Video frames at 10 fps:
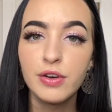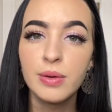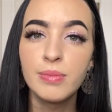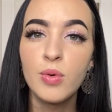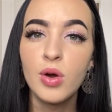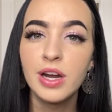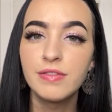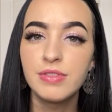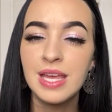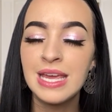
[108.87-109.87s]
more of
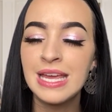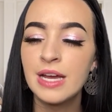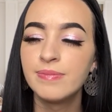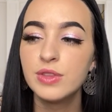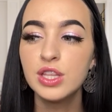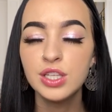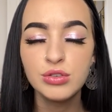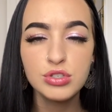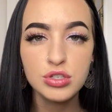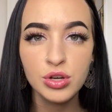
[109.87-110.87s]
the
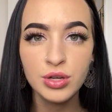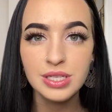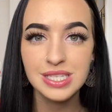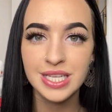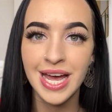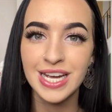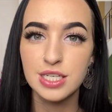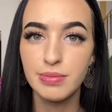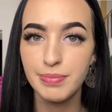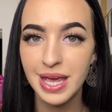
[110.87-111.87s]
neutral
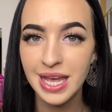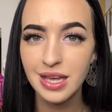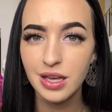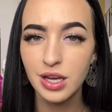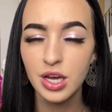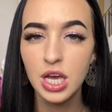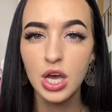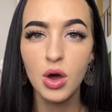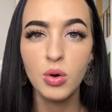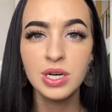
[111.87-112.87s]
slash pink?
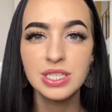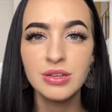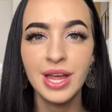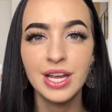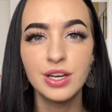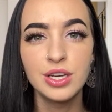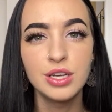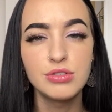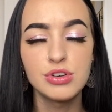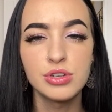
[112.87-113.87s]
Or do you like
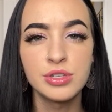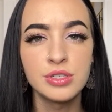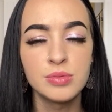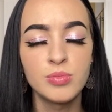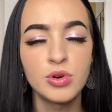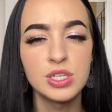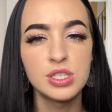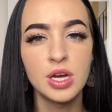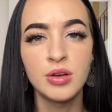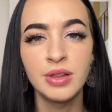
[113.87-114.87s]
neutrals more
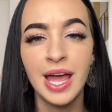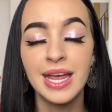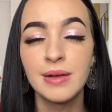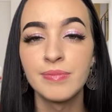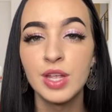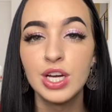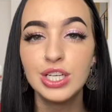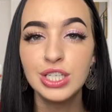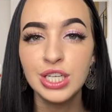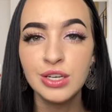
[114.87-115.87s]
so, like
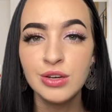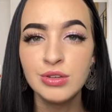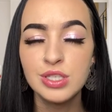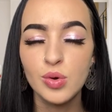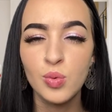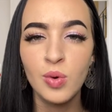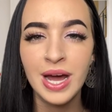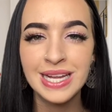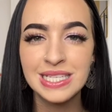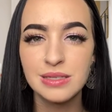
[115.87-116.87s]
nudes,
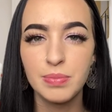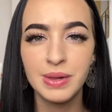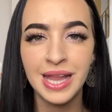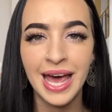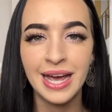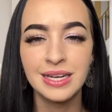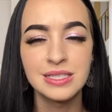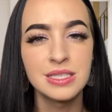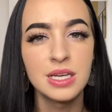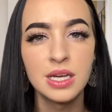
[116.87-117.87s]
whites,
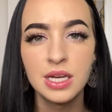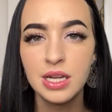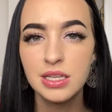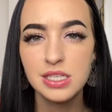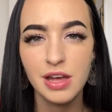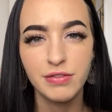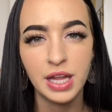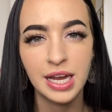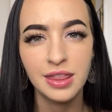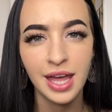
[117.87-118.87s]
blacks, stuff
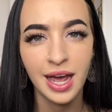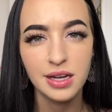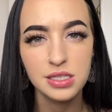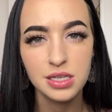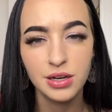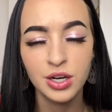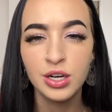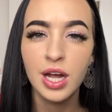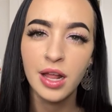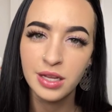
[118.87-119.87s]
like that, or
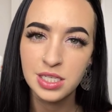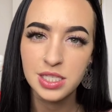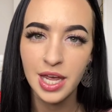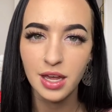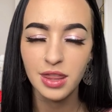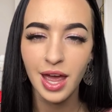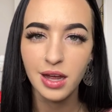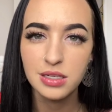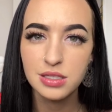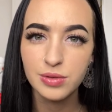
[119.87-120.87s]
colors like
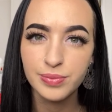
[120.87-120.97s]
that?